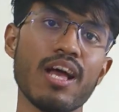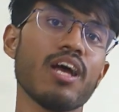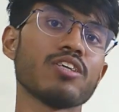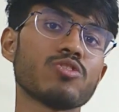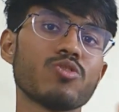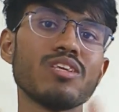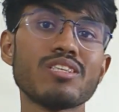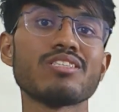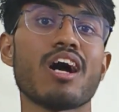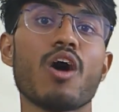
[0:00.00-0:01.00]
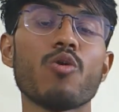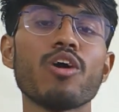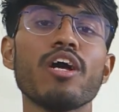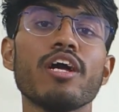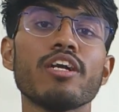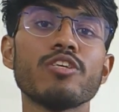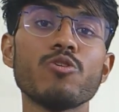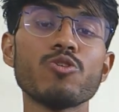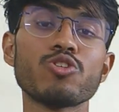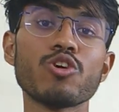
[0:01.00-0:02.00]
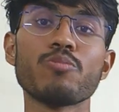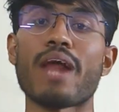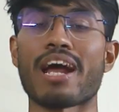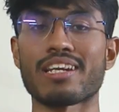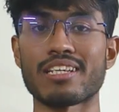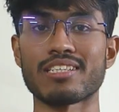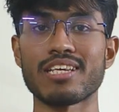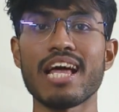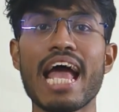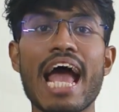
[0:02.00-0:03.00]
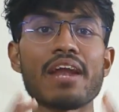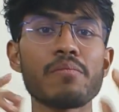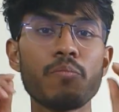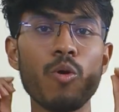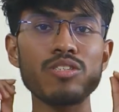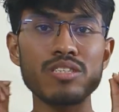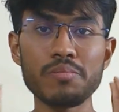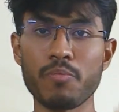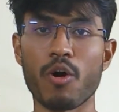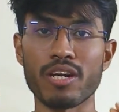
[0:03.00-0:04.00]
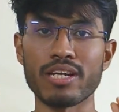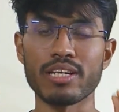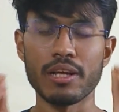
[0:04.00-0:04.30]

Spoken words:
So this is how you should practice. And most importantly,